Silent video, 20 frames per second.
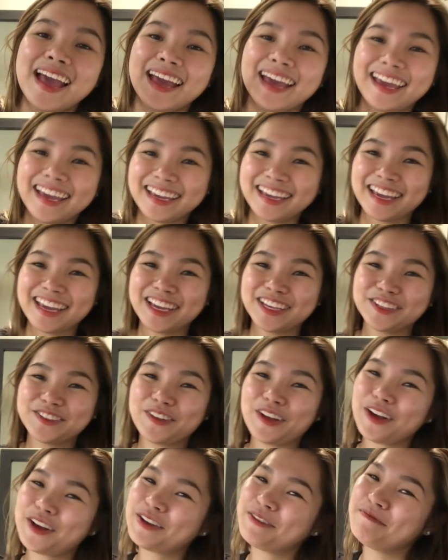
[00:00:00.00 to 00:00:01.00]
Hey gangs,
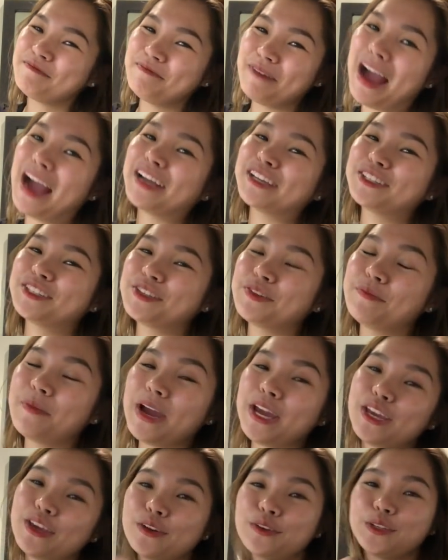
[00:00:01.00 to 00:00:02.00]
welcome back to
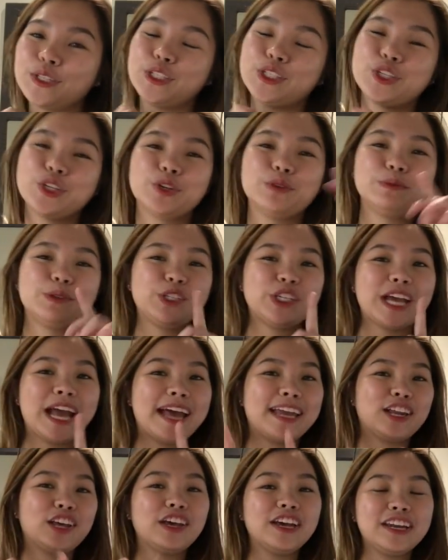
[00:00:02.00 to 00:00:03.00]
my YouTube channel.